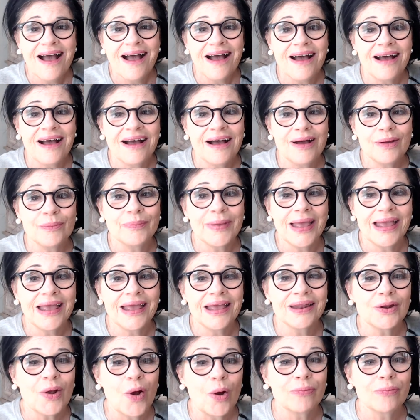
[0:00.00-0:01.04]
Um,
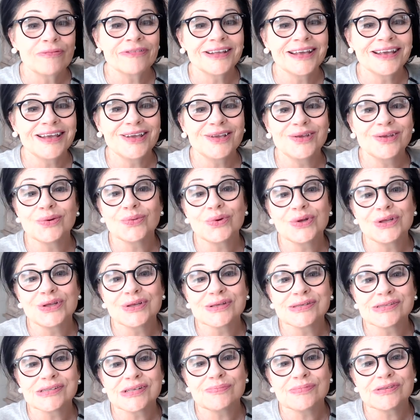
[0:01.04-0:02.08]
and hopefully you will
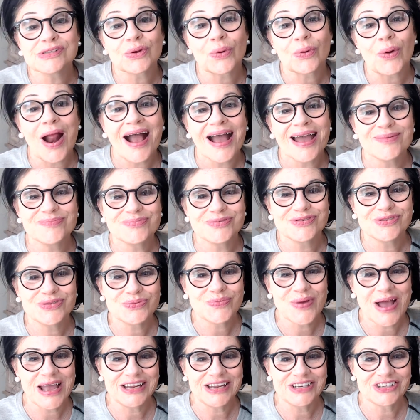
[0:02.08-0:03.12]
subscribe to
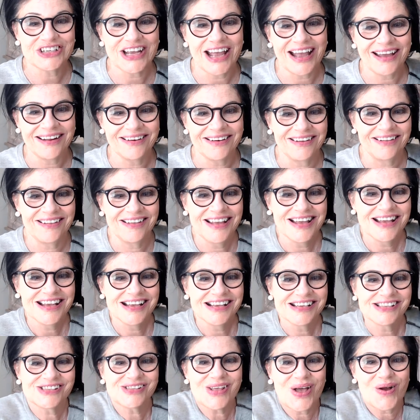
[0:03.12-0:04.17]
my channel.
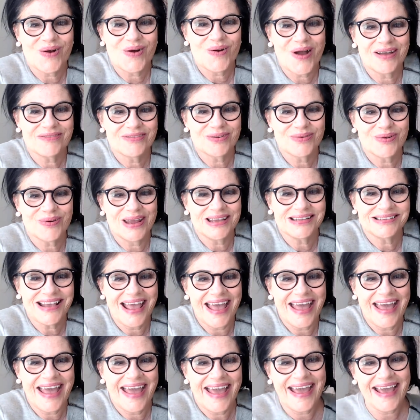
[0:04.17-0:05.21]
So have a great
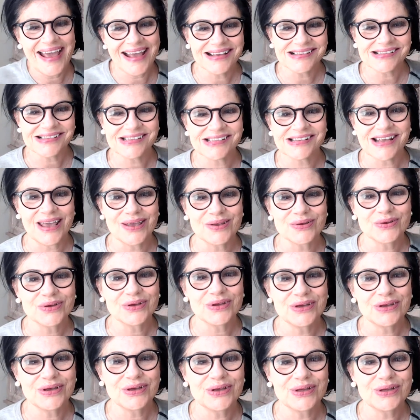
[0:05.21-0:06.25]
day. Stay
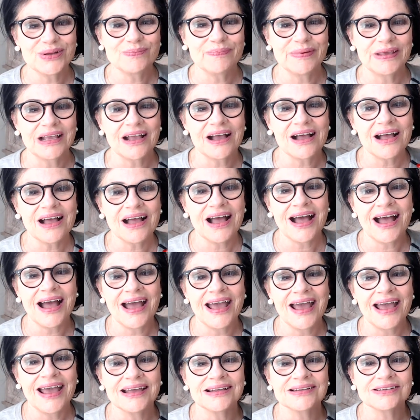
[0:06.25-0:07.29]
good. Be
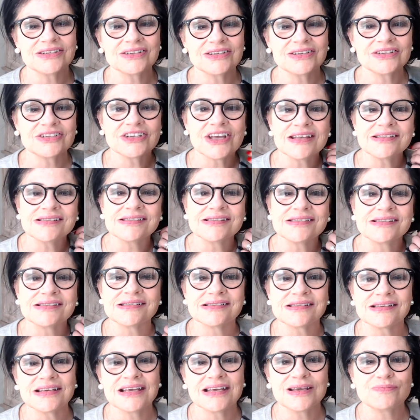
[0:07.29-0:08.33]
kind. Just
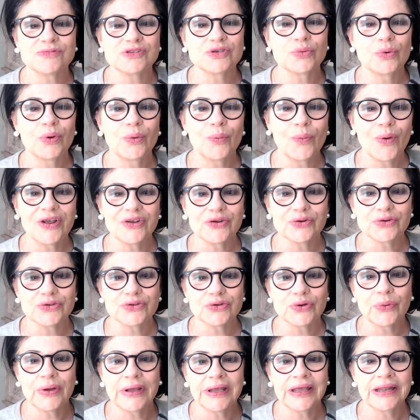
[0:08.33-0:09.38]
keep doing what you're
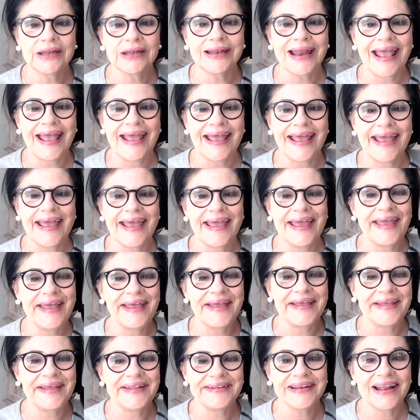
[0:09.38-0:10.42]
doing.
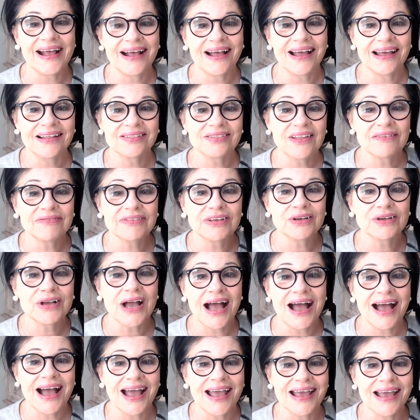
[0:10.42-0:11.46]
And I love you
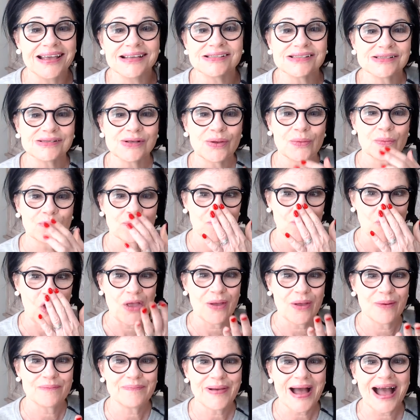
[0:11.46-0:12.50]
guys.
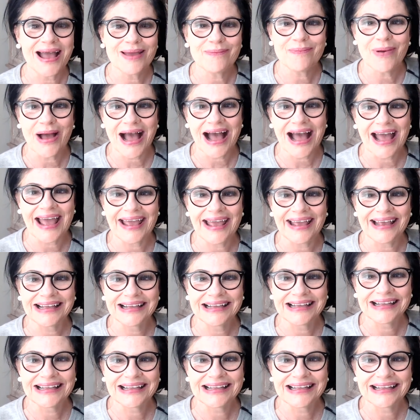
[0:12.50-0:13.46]
Bye-bye.